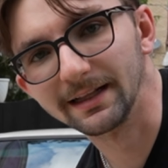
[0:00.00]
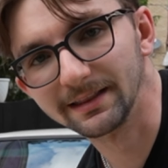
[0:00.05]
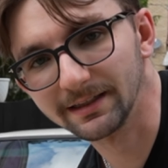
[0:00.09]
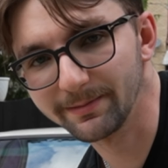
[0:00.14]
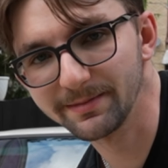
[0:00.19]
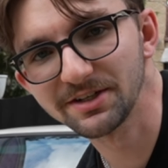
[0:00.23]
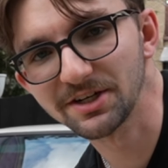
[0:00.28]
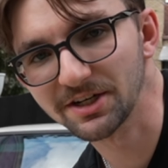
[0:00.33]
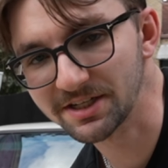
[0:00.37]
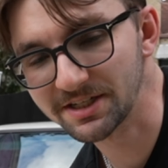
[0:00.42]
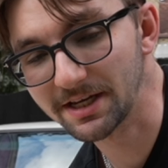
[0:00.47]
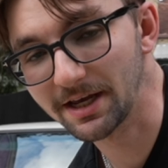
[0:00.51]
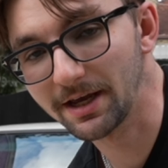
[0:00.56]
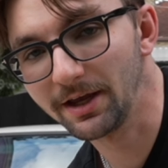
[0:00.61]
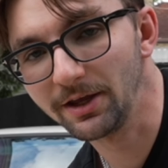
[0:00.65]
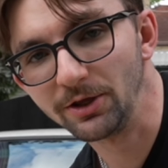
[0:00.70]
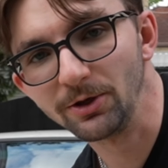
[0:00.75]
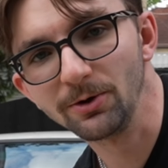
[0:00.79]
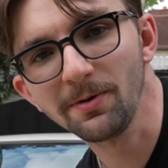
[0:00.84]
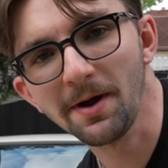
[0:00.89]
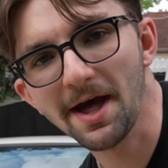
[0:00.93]
And let me just say,
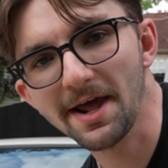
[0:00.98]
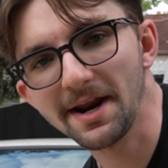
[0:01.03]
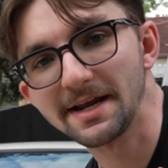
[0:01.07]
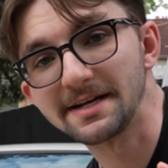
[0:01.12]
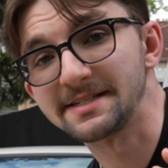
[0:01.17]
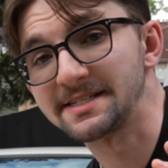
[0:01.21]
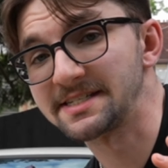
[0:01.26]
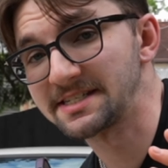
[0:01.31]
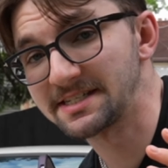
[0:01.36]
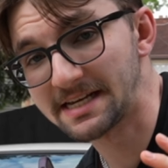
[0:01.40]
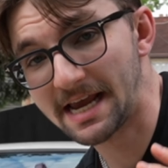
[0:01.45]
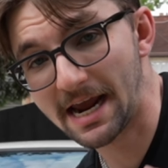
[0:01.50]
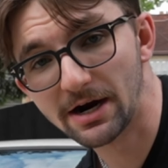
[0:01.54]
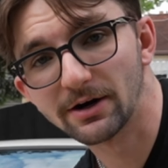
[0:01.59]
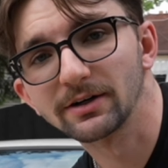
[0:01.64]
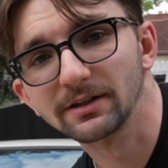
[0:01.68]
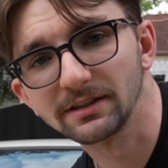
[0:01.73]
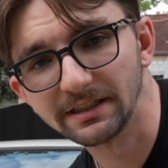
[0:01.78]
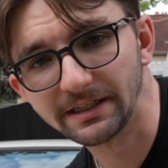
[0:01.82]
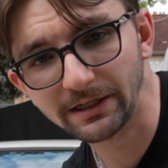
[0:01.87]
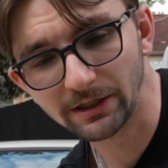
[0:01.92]
you had a
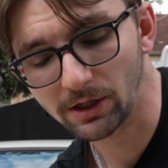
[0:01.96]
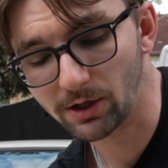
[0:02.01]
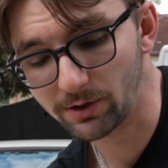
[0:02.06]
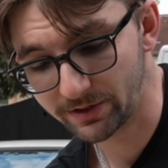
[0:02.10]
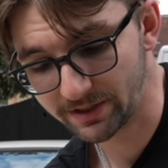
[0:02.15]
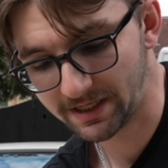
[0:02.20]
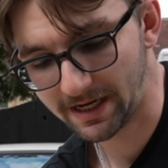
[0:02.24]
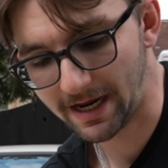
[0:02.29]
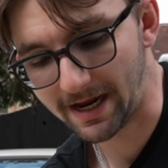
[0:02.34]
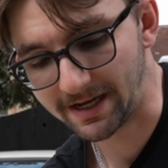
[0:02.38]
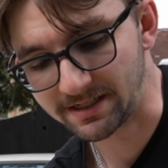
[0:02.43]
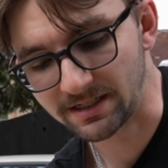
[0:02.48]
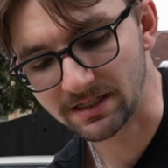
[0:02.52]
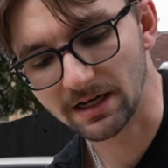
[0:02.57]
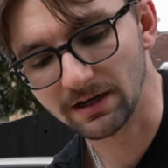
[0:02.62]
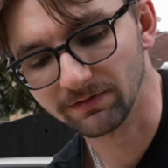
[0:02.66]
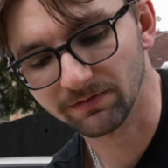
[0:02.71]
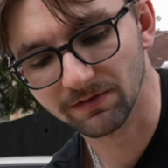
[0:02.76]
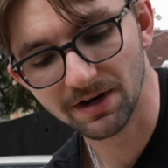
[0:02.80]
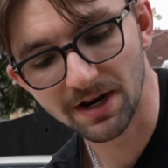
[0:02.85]
scarily close guess of